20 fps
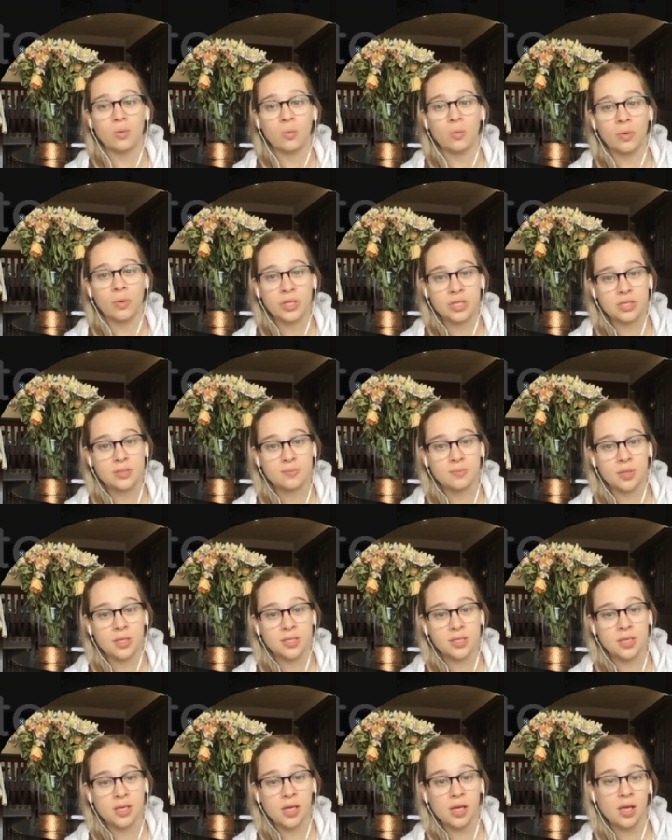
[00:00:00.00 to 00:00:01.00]
what's
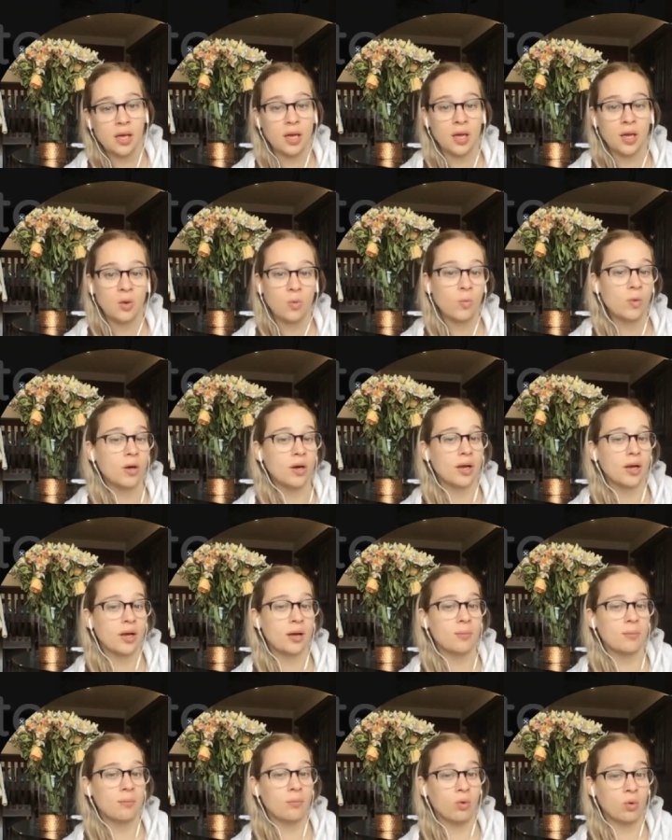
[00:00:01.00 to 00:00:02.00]
missing and what
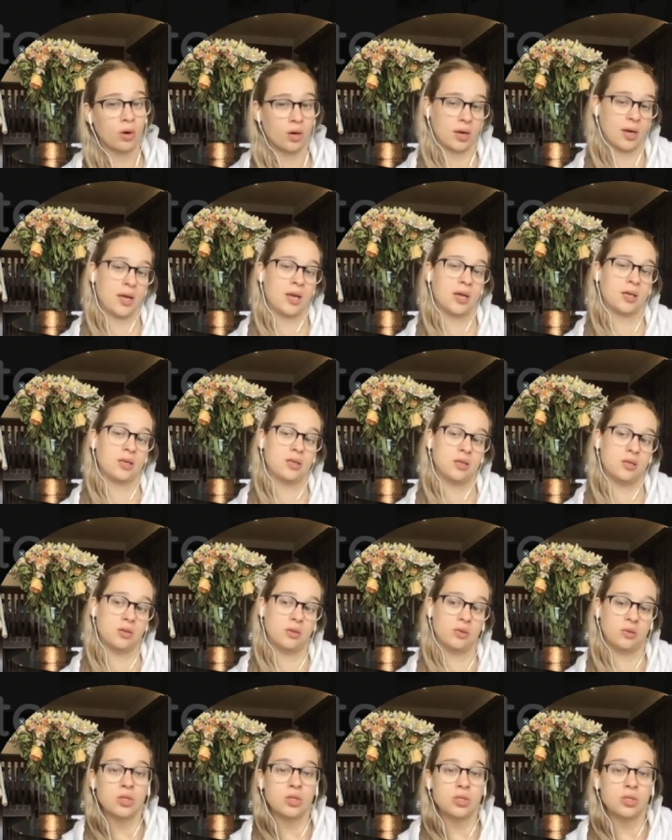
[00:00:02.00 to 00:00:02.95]
more I can do.